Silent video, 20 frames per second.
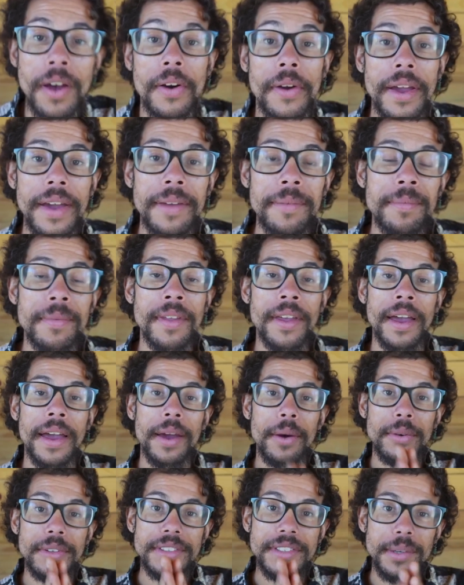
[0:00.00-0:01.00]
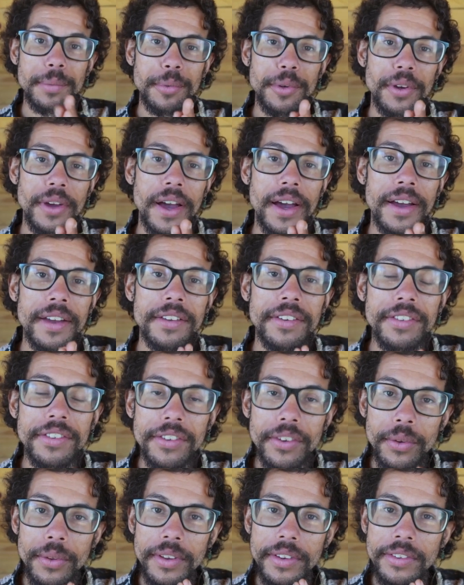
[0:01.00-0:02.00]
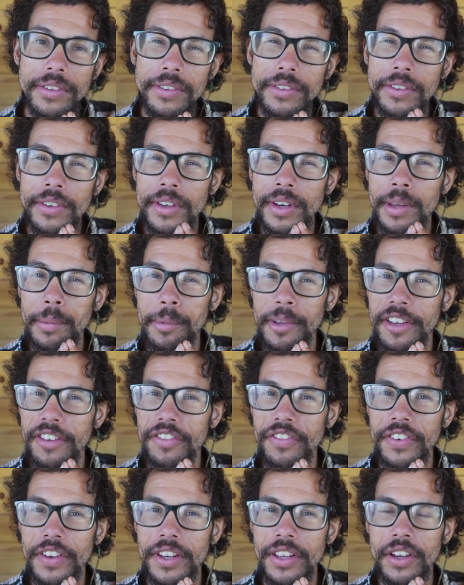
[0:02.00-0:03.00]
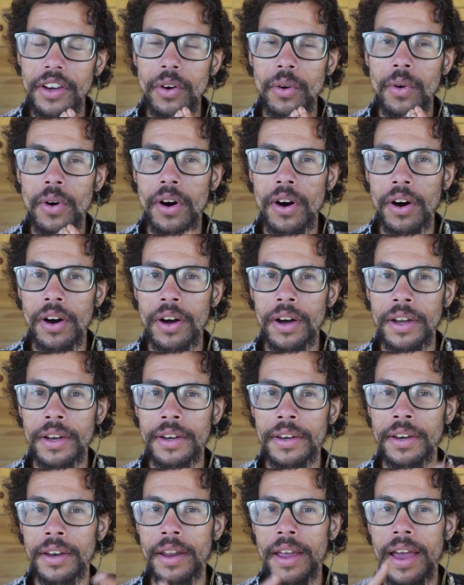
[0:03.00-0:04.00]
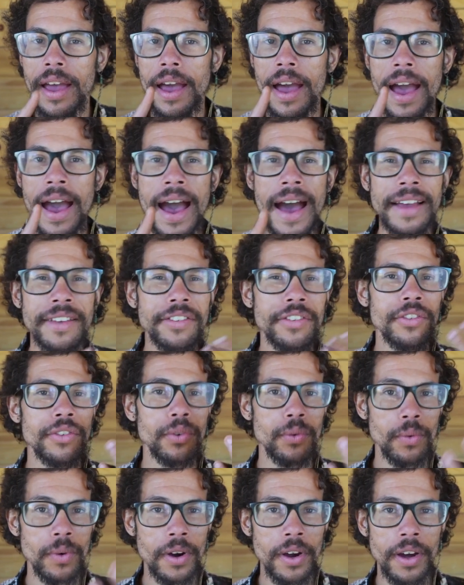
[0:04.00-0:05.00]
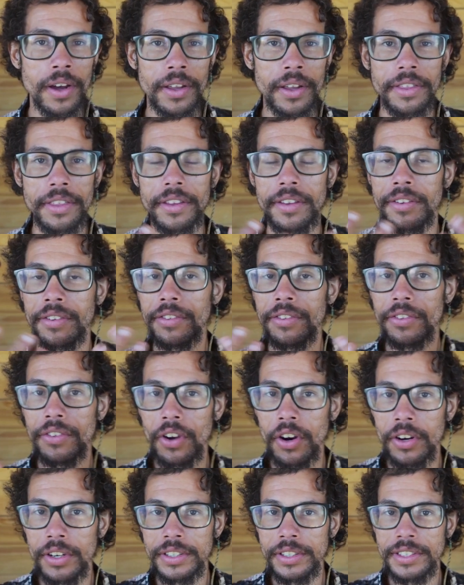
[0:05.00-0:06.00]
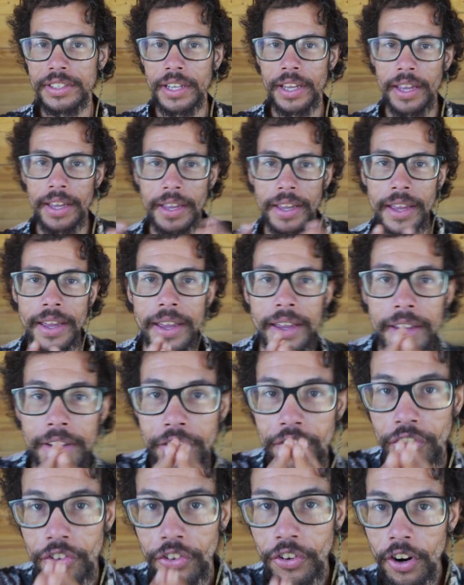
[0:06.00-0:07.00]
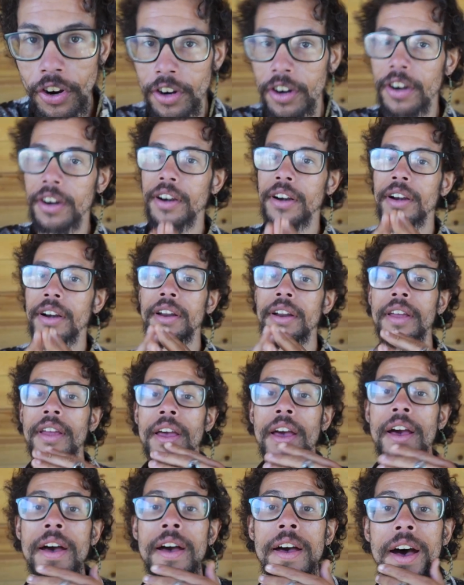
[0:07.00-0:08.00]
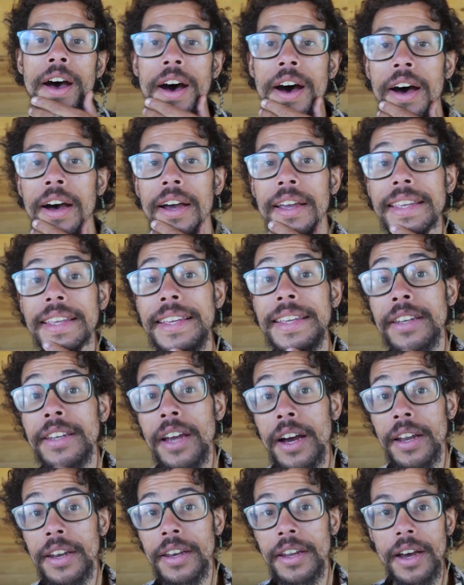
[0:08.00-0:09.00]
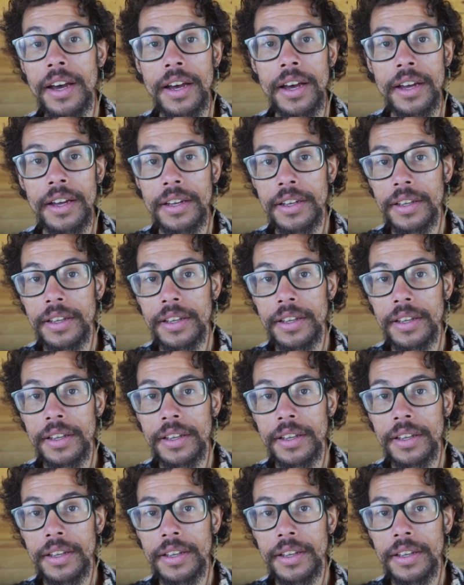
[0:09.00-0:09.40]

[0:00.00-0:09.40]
Okay. Hey, what's up you guys? So this is going to be a video on Astaroth, Astarte, Ishtar, uh, Inanna,